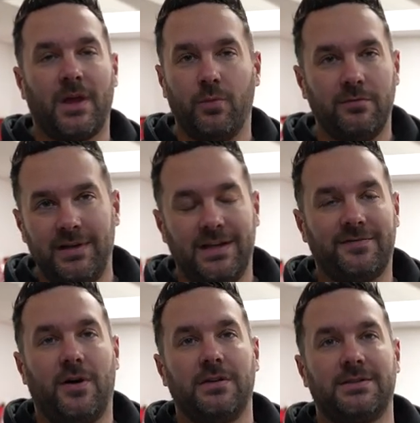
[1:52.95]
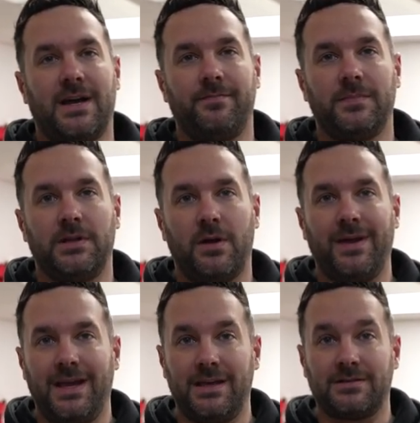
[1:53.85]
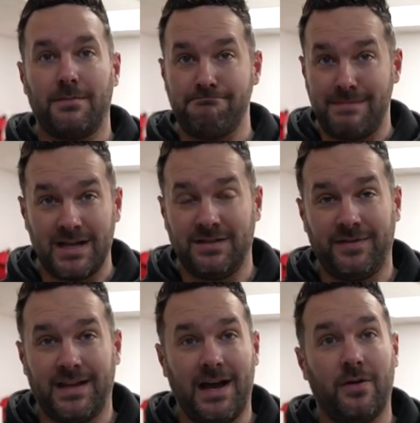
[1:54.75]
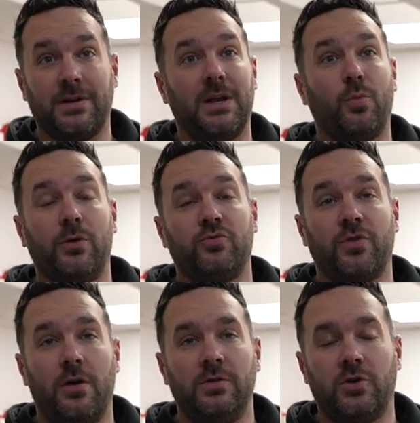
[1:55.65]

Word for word: I wouldn't really advise that. You know, it is massively loud and it will drone.